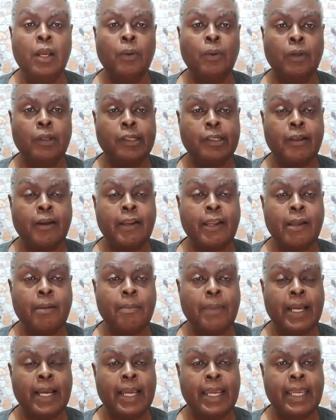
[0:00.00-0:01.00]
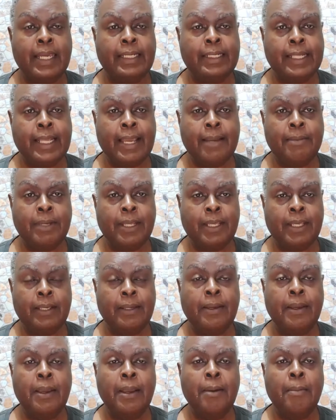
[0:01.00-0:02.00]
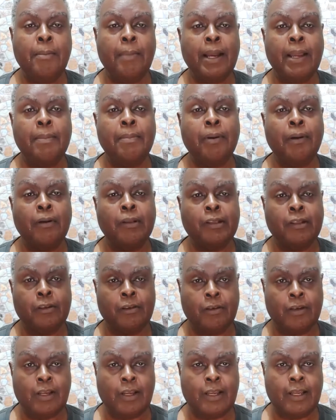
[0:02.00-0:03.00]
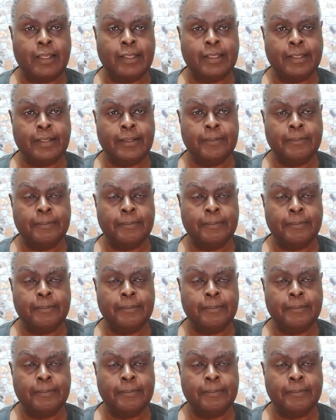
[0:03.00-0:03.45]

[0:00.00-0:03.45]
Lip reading: We'll start out by examining my personal cost.